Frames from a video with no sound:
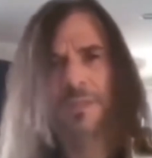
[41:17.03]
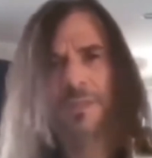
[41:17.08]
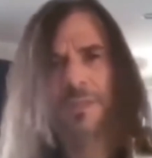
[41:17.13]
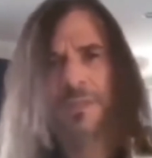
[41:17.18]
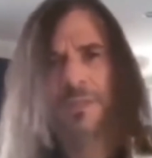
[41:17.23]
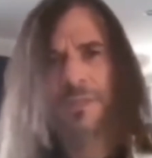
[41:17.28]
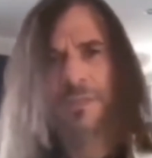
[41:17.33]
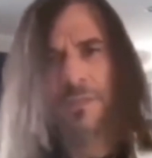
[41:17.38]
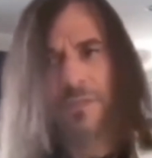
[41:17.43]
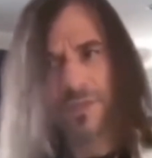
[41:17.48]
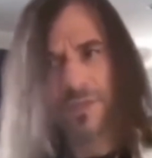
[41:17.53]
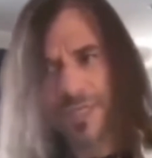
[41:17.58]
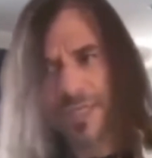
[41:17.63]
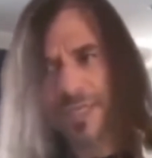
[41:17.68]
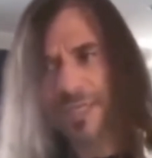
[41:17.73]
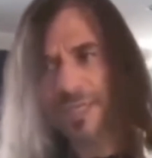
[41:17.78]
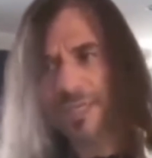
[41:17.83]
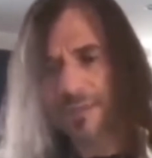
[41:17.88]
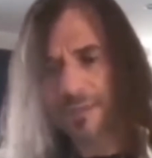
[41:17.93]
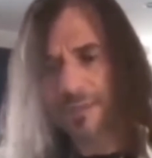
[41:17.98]
Look
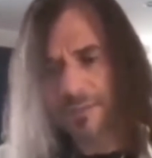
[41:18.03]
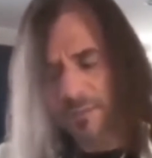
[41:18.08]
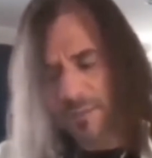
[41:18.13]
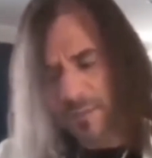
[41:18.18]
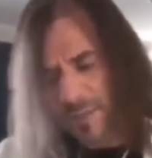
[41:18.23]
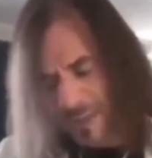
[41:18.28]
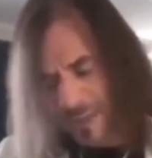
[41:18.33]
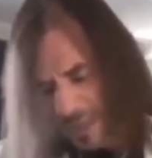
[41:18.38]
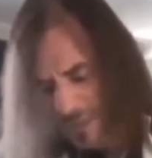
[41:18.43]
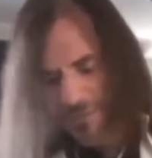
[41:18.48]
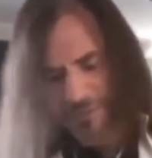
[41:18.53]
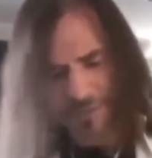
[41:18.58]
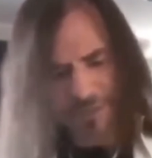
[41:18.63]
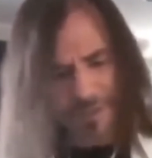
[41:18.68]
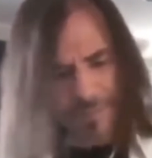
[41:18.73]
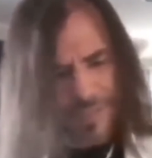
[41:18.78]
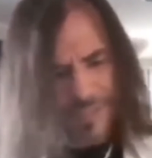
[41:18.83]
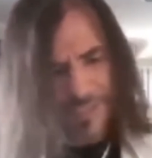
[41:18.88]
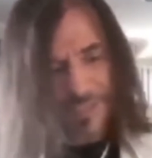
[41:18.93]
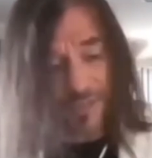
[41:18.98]
here, with another
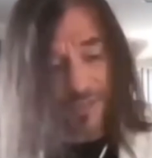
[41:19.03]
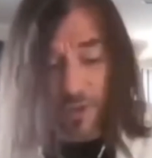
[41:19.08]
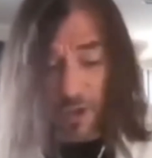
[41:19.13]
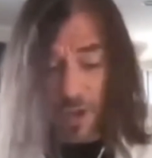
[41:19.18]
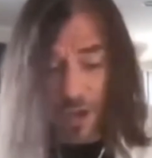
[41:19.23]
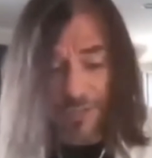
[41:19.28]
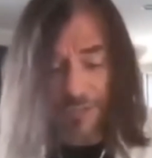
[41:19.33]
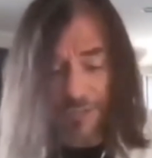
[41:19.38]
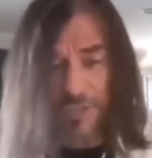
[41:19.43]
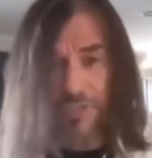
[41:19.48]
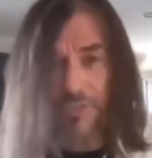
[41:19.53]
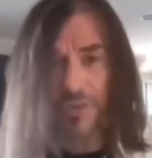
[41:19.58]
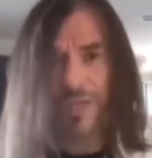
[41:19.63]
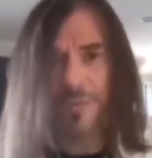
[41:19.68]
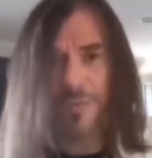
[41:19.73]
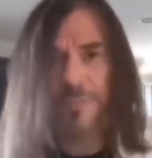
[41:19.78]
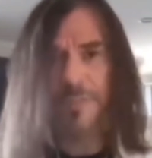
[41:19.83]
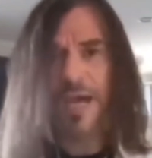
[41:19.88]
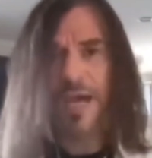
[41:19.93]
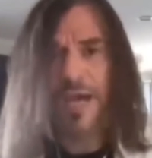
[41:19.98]
Freemason of the highest
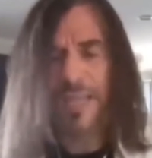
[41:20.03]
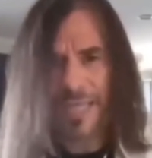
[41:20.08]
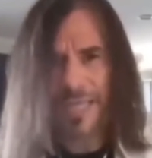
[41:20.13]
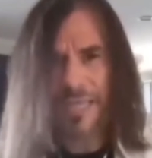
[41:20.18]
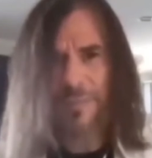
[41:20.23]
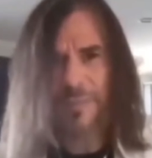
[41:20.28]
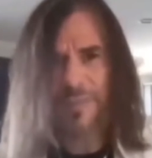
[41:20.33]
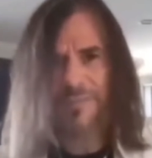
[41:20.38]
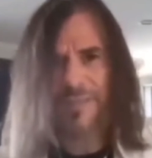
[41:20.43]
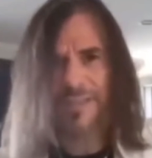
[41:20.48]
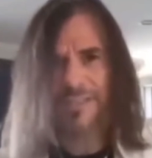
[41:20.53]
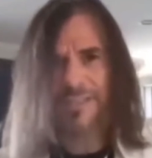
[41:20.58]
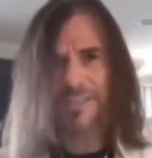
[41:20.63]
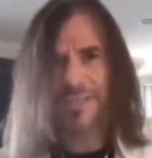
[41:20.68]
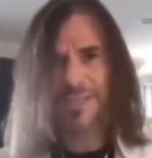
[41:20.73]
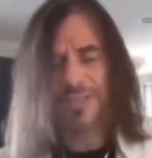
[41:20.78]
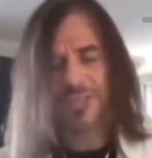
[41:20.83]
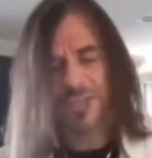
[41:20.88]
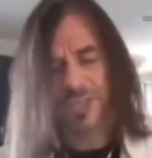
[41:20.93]
degree, Helena Blavatsky, she